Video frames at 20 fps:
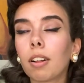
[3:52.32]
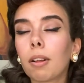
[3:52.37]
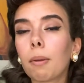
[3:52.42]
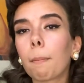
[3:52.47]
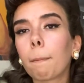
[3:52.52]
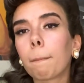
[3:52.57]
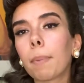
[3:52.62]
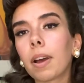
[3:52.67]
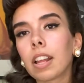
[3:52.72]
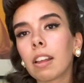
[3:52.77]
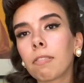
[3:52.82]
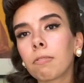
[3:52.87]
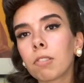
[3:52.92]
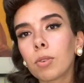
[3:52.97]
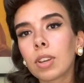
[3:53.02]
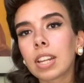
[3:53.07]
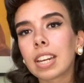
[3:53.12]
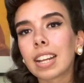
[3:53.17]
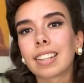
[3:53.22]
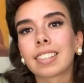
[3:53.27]
But if you
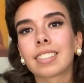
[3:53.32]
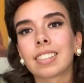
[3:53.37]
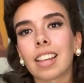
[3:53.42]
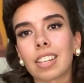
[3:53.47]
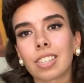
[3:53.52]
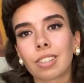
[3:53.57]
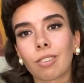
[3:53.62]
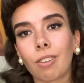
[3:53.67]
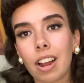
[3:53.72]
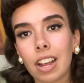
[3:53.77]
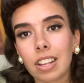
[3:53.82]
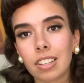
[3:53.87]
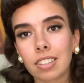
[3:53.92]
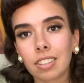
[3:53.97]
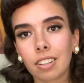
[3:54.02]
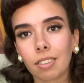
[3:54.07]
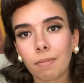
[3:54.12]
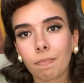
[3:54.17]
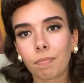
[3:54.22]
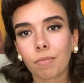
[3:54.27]
can accessorize
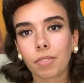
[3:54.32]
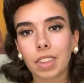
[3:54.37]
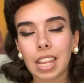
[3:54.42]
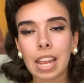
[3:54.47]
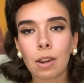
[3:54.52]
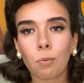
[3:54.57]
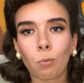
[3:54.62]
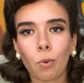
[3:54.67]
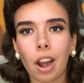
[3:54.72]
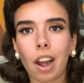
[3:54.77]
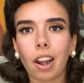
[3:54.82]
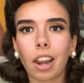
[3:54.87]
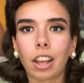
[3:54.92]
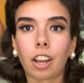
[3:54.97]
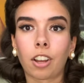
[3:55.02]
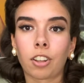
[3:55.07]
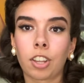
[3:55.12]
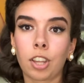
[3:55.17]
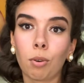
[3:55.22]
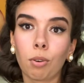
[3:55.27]
and wear like a
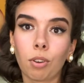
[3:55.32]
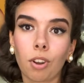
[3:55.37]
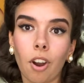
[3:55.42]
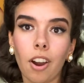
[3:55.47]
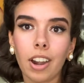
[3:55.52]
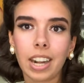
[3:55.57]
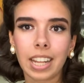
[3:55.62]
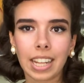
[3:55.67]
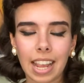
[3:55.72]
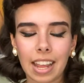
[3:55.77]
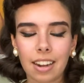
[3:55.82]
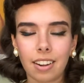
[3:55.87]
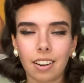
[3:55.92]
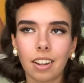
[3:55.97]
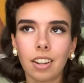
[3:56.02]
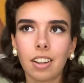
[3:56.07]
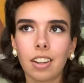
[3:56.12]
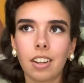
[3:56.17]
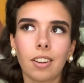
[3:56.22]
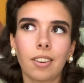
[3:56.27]
cute cardigan
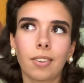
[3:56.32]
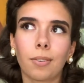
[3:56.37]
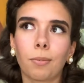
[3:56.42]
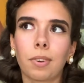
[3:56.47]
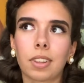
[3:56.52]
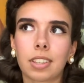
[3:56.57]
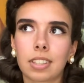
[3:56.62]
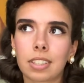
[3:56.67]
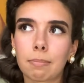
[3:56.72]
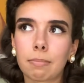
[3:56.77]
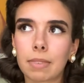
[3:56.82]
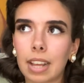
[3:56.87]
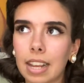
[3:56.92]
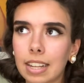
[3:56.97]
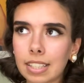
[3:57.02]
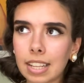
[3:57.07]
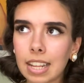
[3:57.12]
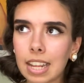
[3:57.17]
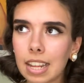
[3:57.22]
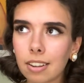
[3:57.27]
with some nice
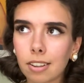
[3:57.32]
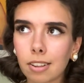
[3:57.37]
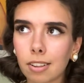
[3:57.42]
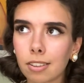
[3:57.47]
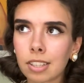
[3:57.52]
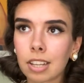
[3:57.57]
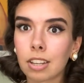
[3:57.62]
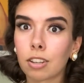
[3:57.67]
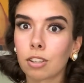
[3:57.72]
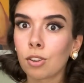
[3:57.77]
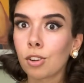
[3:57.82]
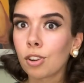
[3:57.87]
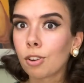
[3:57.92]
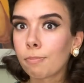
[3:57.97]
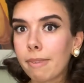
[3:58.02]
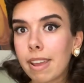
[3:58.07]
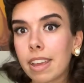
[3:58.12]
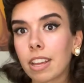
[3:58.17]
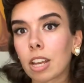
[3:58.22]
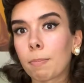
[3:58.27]
heels and do your
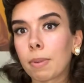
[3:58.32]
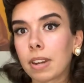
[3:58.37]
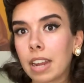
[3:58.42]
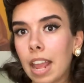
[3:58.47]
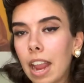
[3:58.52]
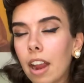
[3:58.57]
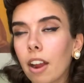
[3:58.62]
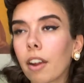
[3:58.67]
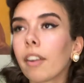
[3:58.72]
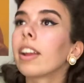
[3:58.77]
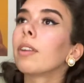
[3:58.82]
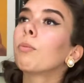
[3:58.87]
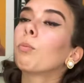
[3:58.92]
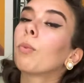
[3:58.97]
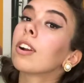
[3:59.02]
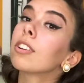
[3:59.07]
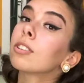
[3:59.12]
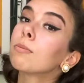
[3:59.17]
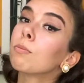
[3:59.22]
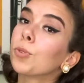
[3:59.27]
makeup and hair and
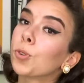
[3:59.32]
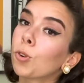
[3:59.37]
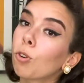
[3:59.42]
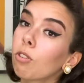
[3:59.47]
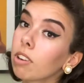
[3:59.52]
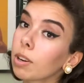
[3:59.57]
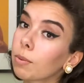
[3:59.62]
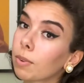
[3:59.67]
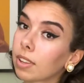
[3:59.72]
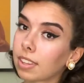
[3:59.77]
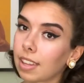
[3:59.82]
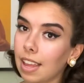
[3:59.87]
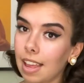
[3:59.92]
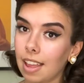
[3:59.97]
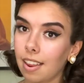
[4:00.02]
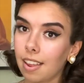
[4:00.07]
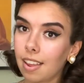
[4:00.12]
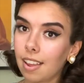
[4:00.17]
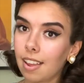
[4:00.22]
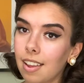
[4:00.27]
wear some jewelry with
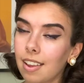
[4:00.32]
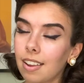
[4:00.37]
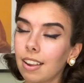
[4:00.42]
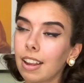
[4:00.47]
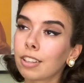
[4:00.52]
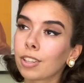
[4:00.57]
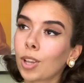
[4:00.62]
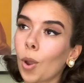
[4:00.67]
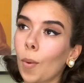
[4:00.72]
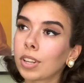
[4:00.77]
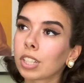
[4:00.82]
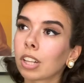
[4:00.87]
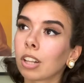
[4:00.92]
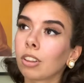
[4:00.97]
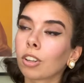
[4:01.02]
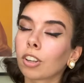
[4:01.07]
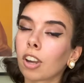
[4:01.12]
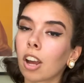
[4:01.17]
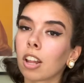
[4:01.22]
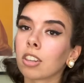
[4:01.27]
it, it's going to
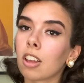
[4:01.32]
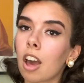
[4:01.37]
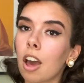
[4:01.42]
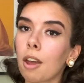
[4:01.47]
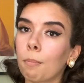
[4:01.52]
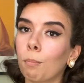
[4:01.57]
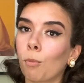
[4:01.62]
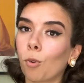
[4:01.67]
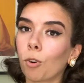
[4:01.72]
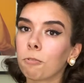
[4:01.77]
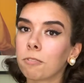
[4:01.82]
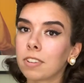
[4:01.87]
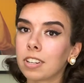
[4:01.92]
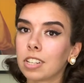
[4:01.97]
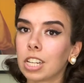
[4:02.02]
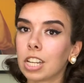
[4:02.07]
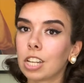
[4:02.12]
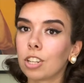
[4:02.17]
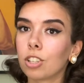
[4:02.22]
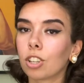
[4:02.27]
look a lot more
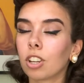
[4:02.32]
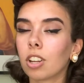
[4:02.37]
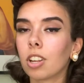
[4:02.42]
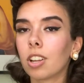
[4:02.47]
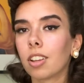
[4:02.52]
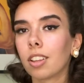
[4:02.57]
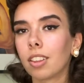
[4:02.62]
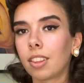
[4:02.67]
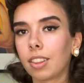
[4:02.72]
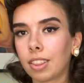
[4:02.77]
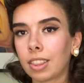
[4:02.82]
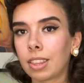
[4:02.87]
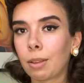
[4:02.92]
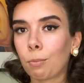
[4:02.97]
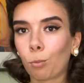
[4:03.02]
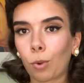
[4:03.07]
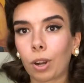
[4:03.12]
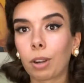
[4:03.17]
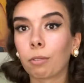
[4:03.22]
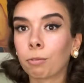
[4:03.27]
vintage than
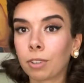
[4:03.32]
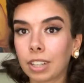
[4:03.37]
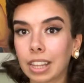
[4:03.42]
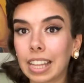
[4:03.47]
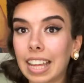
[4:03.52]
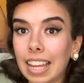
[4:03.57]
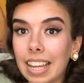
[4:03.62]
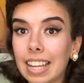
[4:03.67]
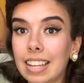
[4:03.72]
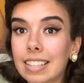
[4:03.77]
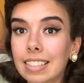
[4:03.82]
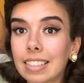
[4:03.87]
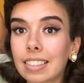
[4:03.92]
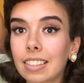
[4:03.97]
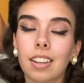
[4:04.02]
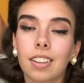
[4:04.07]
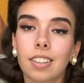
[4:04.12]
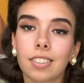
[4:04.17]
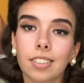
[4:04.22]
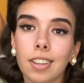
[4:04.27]
what it really is.
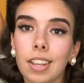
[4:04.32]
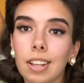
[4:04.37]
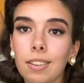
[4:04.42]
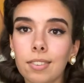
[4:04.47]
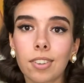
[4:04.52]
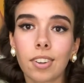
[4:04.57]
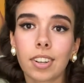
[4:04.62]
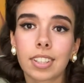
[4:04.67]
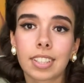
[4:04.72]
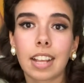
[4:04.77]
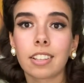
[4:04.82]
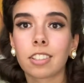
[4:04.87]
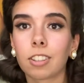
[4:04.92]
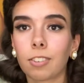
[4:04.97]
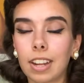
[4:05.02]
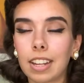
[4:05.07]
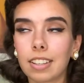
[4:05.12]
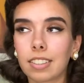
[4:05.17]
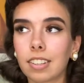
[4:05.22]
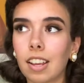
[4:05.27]
So use your
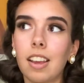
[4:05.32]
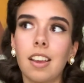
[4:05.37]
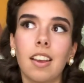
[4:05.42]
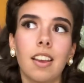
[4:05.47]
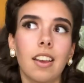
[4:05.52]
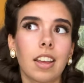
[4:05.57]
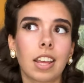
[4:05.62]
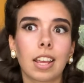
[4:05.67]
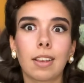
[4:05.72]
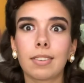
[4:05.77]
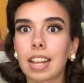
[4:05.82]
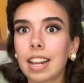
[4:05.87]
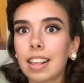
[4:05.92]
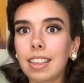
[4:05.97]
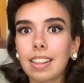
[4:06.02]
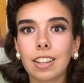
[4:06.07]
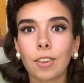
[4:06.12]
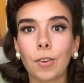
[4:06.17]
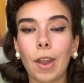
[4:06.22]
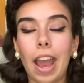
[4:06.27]
accessories. Use
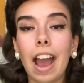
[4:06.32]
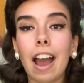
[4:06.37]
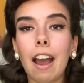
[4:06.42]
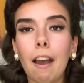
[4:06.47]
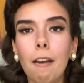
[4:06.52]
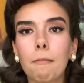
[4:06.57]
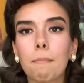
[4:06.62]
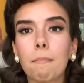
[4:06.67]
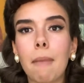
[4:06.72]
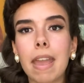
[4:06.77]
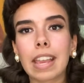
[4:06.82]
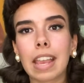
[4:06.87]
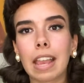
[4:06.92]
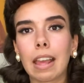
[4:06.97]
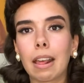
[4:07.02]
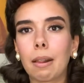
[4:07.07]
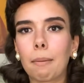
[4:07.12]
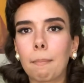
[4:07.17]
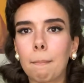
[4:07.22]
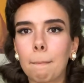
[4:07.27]
anything you have, make
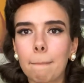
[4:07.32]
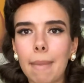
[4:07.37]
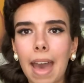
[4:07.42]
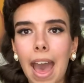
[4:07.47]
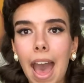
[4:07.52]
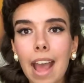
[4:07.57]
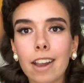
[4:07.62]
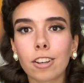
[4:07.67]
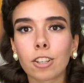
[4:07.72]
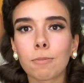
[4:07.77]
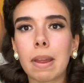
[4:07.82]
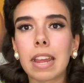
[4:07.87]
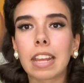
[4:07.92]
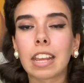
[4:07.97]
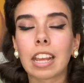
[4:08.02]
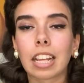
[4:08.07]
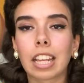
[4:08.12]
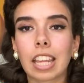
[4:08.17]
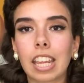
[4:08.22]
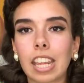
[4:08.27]
it match, make
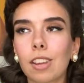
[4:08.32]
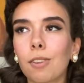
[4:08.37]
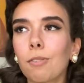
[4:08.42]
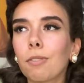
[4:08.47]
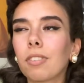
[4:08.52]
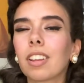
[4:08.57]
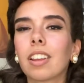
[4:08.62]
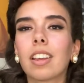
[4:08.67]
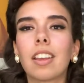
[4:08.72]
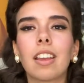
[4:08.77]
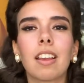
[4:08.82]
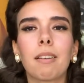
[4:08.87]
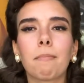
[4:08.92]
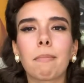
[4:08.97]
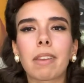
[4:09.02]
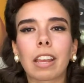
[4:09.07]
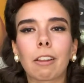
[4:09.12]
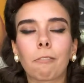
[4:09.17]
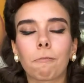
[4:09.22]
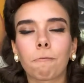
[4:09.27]
it cute,
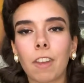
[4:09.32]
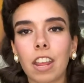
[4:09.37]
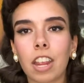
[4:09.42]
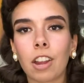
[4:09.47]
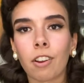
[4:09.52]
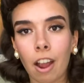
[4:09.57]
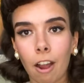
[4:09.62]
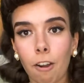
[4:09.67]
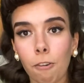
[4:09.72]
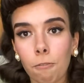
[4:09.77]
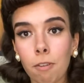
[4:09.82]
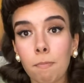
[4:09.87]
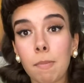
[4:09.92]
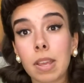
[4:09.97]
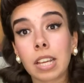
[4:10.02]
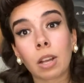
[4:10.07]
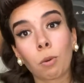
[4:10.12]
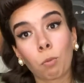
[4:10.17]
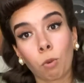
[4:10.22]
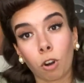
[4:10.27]
make it fit your outfit,
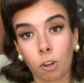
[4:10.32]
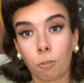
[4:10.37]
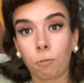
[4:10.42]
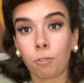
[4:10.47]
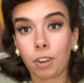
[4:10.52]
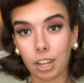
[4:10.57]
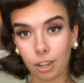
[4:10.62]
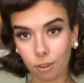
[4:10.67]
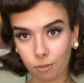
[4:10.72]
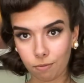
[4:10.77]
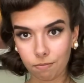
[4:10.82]
make it work for you.